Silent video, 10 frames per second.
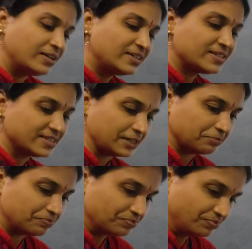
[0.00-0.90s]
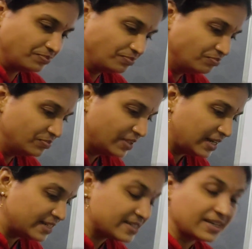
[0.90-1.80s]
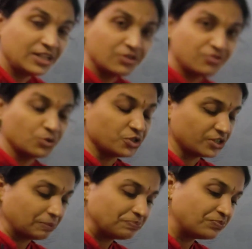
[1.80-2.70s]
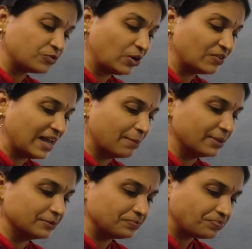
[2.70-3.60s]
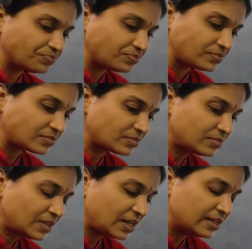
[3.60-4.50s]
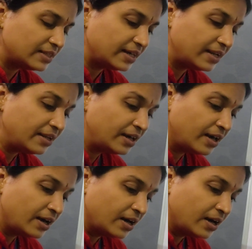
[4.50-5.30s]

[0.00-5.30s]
Let us see in the future what will happen. Then